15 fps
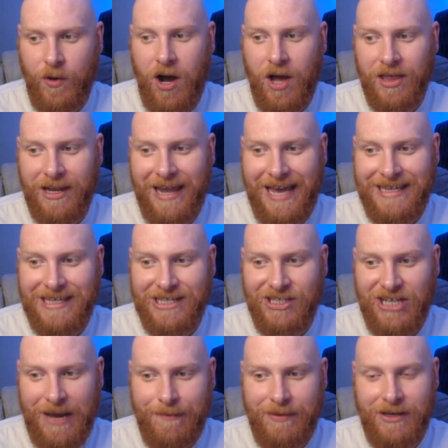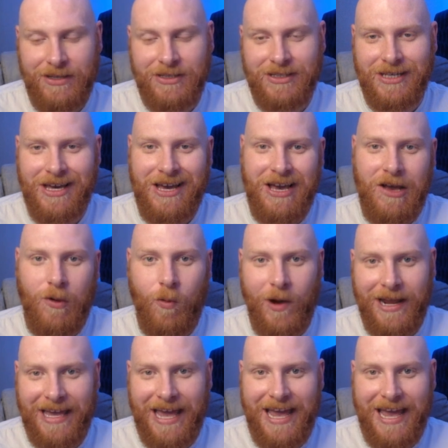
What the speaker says: are the latest champions, winning